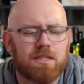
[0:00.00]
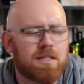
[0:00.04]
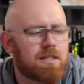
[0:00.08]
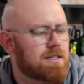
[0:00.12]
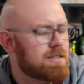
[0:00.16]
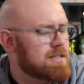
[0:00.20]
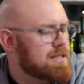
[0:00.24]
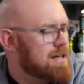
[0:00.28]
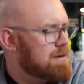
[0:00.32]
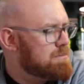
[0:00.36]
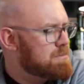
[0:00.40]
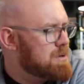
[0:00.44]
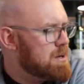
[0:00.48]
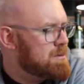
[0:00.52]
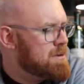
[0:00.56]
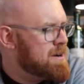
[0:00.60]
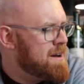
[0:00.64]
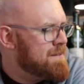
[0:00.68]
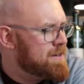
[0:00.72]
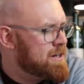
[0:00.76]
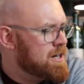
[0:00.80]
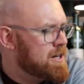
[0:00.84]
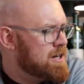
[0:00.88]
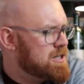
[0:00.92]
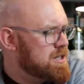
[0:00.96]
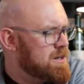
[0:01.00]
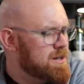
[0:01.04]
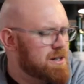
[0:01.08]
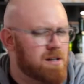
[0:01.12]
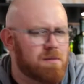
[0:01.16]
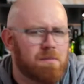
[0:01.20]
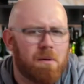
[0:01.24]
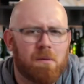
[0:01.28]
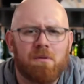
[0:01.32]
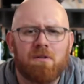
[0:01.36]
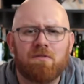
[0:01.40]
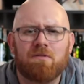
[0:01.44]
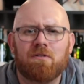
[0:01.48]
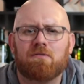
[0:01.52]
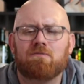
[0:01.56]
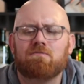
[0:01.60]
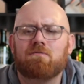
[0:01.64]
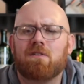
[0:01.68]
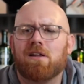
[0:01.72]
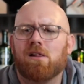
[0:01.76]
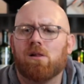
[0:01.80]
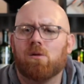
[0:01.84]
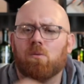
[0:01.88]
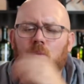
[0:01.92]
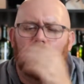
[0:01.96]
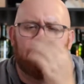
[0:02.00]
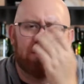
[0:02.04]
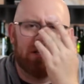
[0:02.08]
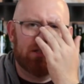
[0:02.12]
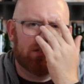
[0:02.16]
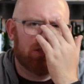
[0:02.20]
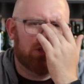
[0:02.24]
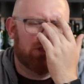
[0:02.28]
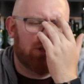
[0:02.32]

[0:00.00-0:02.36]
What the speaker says: Is that a proper affogato? I can't remember if a real one is